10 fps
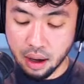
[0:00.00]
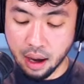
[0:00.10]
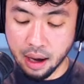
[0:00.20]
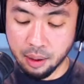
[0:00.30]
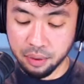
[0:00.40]

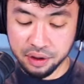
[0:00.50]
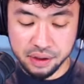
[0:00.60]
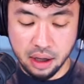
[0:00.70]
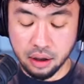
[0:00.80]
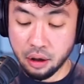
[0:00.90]
But let's
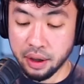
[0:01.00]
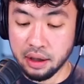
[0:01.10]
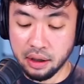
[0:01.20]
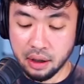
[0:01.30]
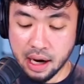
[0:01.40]
kind of go
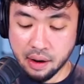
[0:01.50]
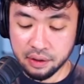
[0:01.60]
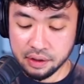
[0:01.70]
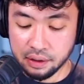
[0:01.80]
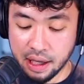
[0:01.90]
in here now
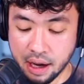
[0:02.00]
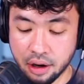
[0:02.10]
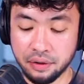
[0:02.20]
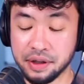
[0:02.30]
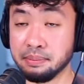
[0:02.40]
and let's lay
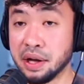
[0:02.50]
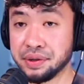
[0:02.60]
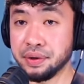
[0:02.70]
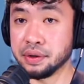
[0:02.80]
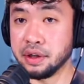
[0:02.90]
out all these
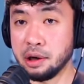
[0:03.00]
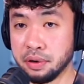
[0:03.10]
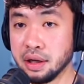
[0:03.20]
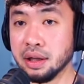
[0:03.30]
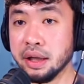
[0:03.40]
muscles, and then I'm
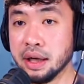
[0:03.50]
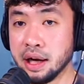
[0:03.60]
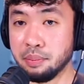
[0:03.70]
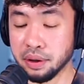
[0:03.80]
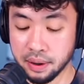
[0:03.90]
going to clean
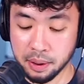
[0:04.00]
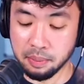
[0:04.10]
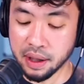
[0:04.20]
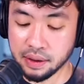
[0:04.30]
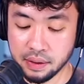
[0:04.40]
it up a little
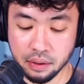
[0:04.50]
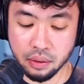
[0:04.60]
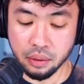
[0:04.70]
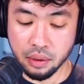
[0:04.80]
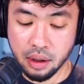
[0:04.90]
bit
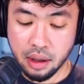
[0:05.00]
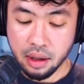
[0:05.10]
to